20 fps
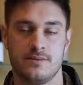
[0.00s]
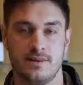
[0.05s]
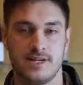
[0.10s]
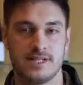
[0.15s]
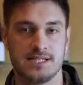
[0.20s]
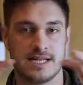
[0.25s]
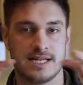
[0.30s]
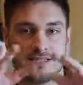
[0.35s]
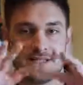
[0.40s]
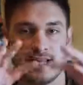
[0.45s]

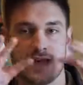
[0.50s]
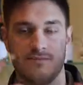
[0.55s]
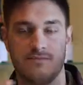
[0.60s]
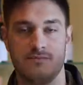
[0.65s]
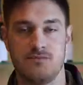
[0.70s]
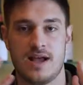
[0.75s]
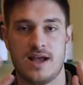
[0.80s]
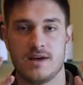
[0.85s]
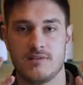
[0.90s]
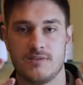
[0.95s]
which adds that
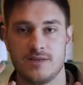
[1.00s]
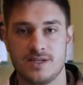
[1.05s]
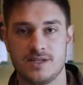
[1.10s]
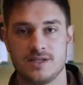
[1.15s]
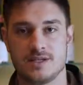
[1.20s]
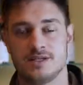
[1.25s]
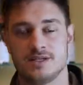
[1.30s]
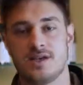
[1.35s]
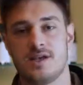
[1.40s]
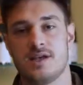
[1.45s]

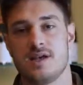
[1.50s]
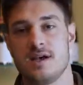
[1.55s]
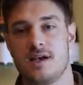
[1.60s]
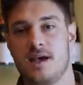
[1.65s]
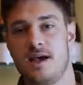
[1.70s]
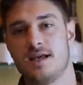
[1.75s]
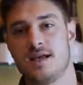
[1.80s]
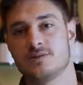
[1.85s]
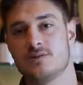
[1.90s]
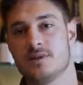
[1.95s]
roundness,
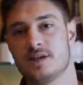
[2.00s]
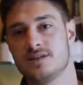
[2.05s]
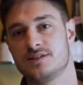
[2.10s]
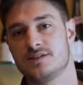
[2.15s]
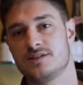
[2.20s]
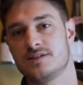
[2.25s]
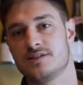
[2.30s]
as well as